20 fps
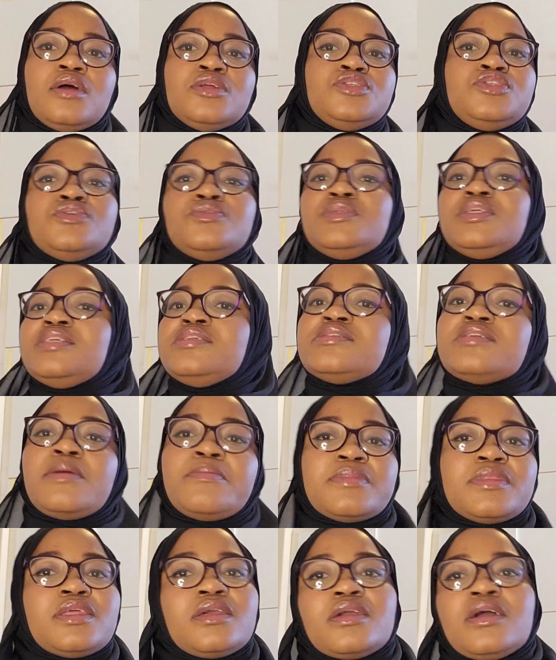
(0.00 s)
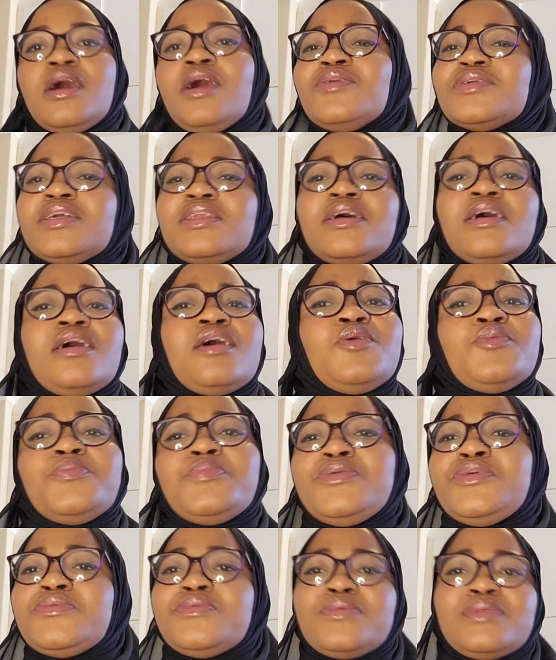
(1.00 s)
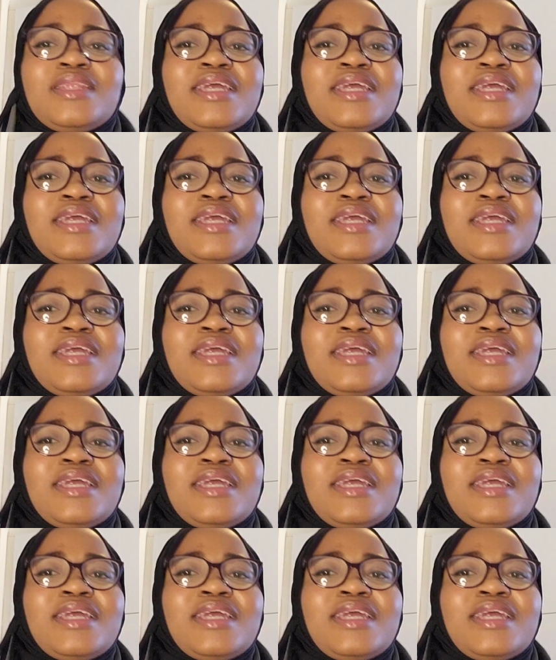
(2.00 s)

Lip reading: Do you need something? How can I help you?